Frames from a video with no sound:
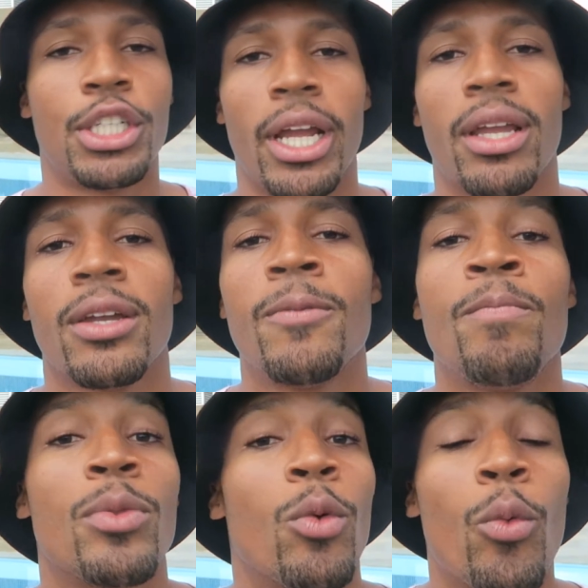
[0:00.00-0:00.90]
check
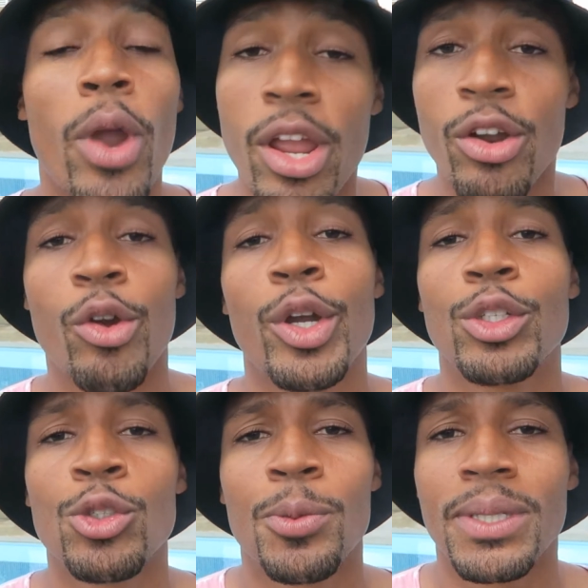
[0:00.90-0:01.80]
where you're going
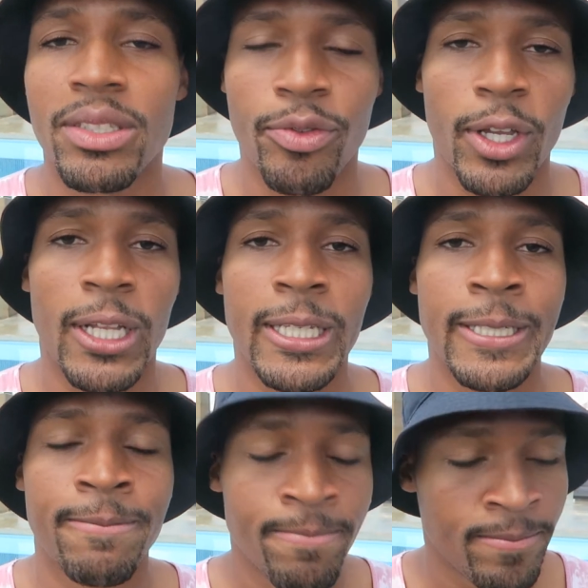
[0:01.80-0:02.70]
to specifically.